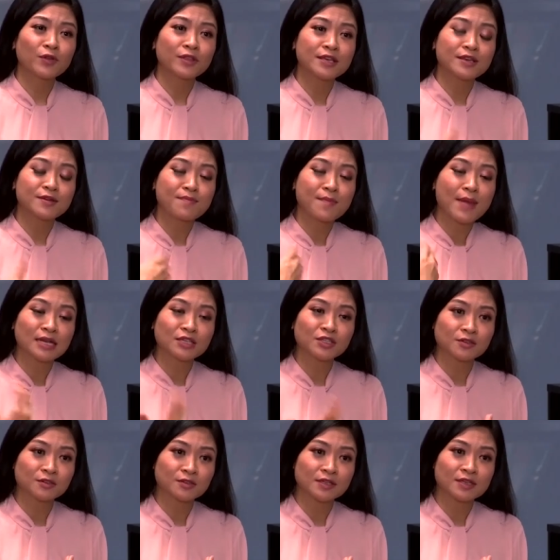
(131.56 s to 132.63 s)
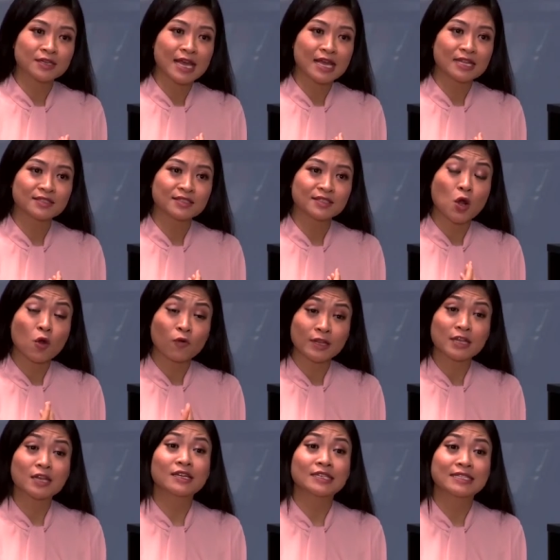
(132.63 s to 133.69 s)
For the measures against
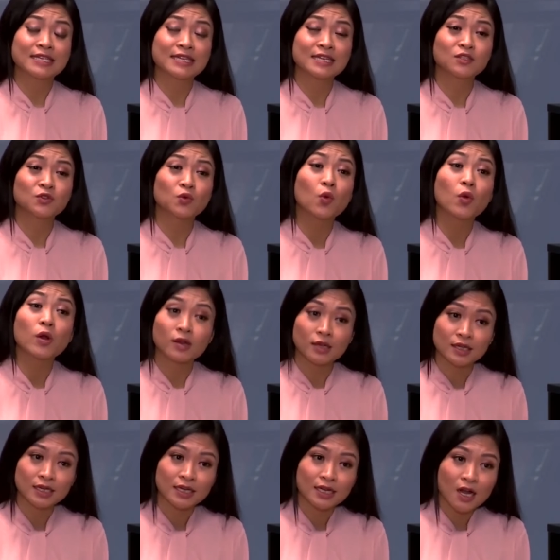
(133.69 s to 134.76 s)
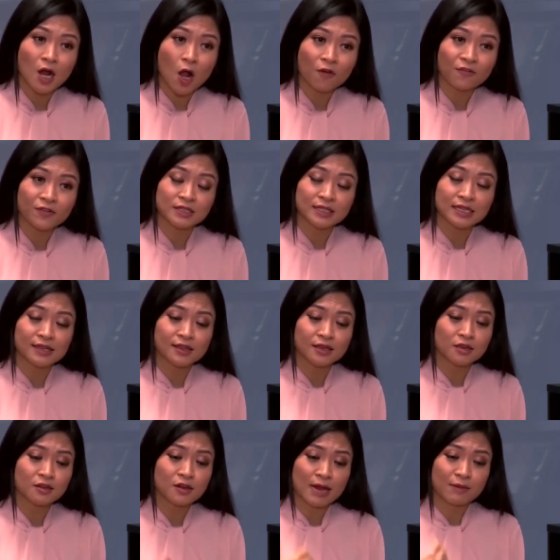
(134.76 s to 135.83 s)
COVID-19 to work, obviously
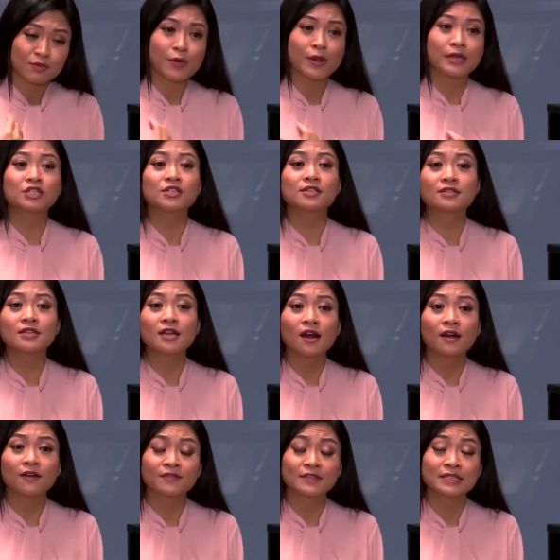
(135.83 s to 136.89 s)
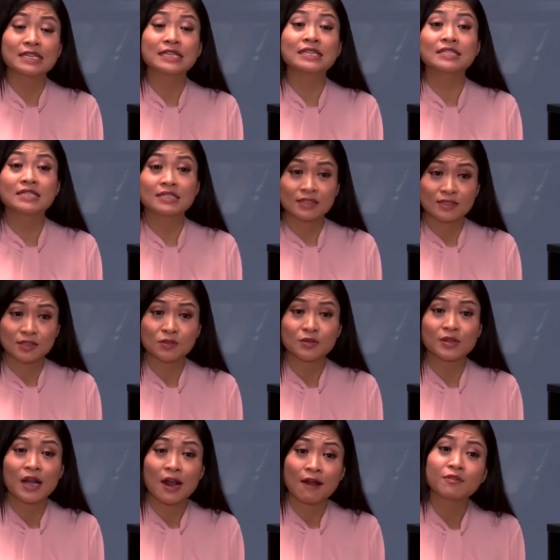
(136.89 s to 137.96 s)
the collaboration of citizens
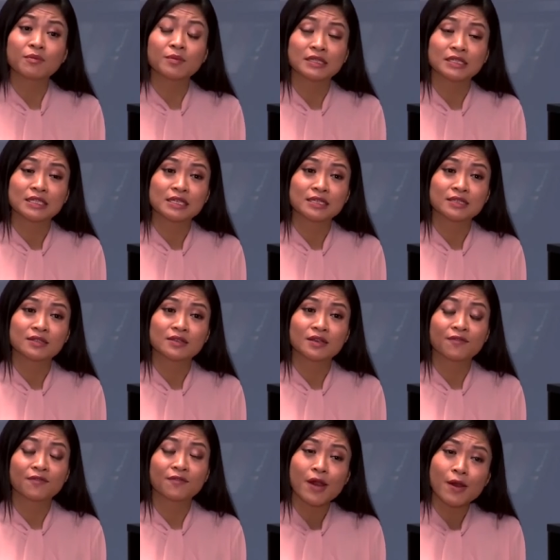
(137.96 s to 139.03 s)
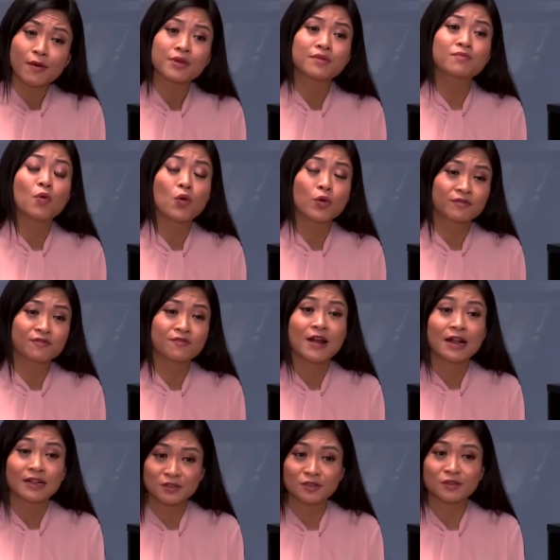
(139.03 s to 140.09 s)
to the government is a very important
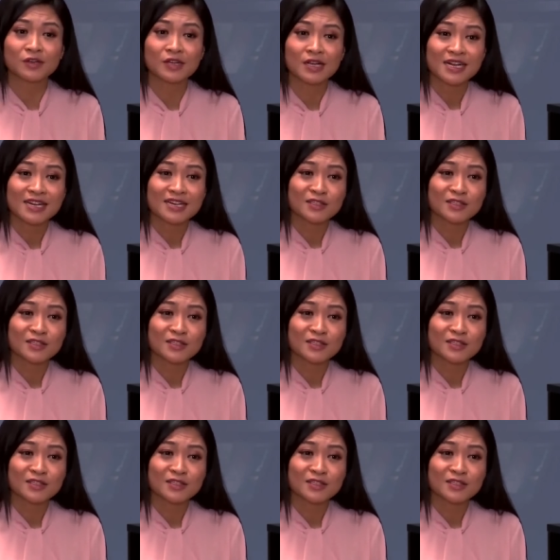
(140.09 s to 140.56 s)
factor.